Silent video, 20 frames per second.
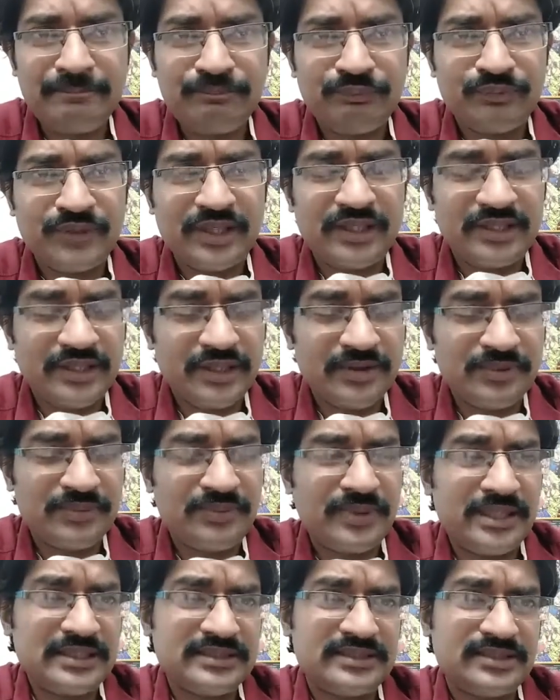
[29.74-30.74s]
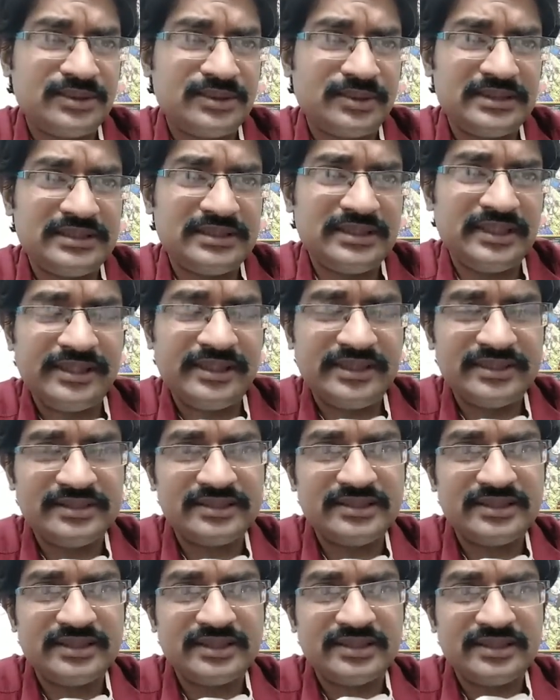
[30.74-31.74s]
Now, first question is
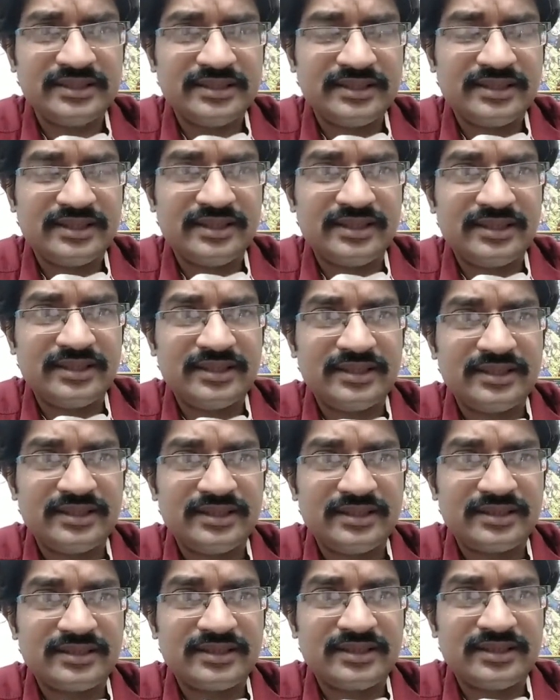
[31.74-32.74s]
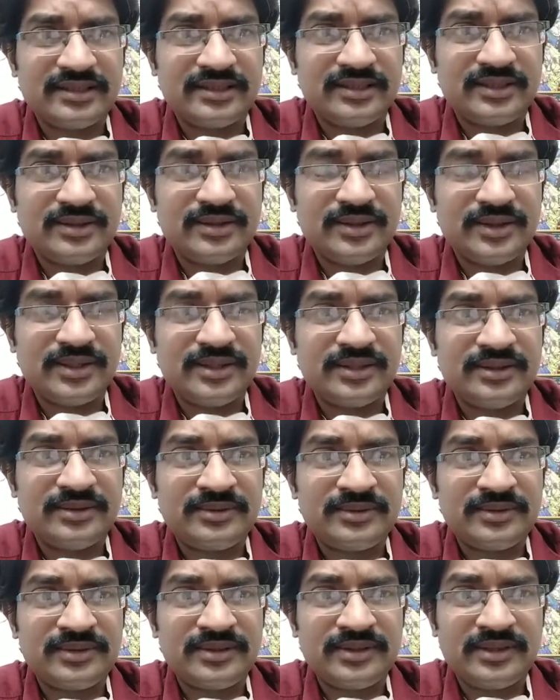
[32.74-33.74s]
uh, uh,
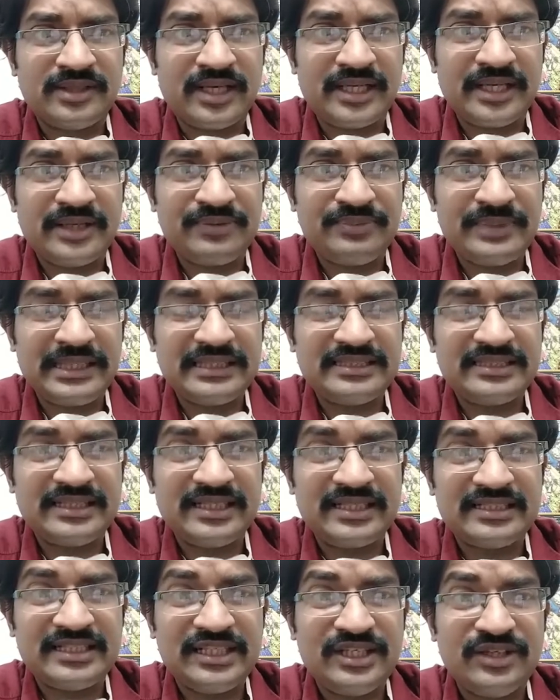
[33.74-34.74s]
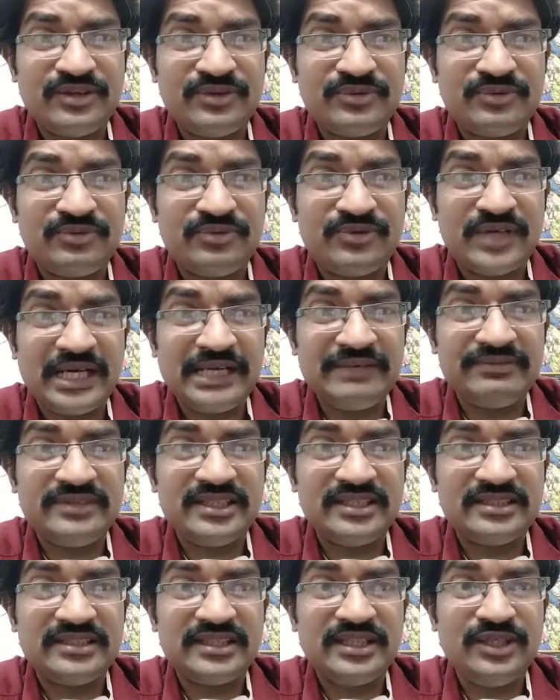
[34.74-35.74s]
I have mentioned as in 5
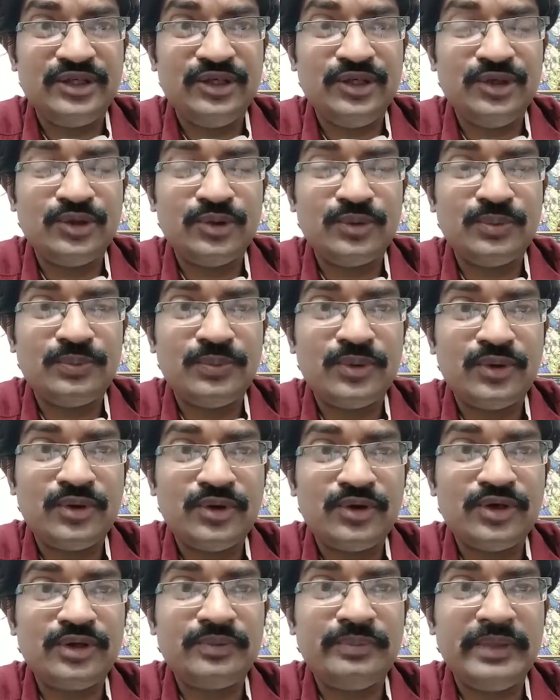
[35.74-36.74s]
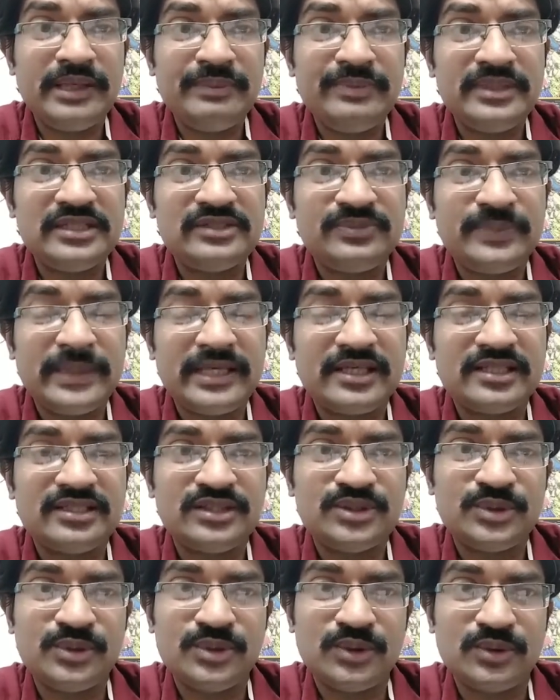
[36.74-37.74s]
things a newborn baby's parent
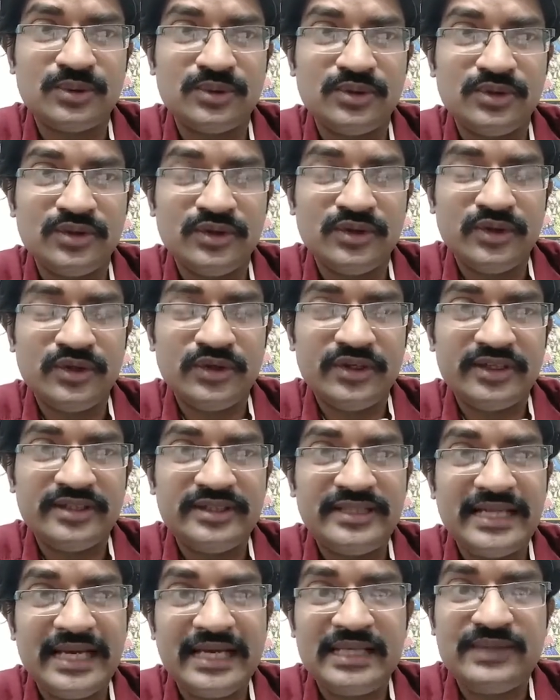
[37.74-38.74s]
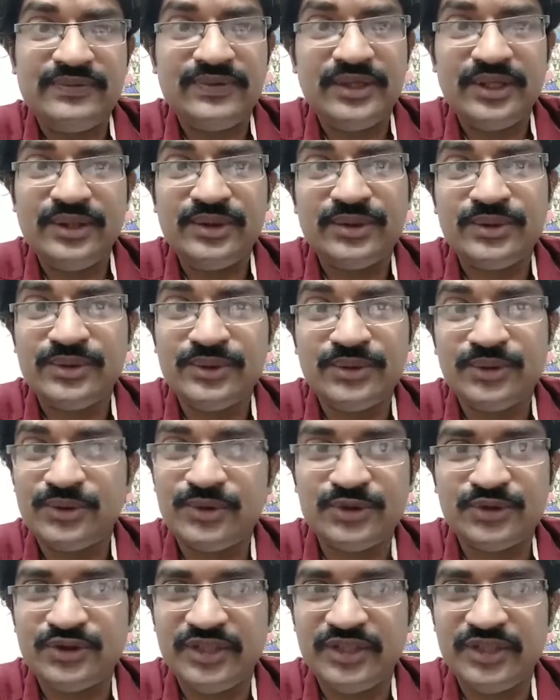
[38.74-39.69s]
should know. That video you need to see.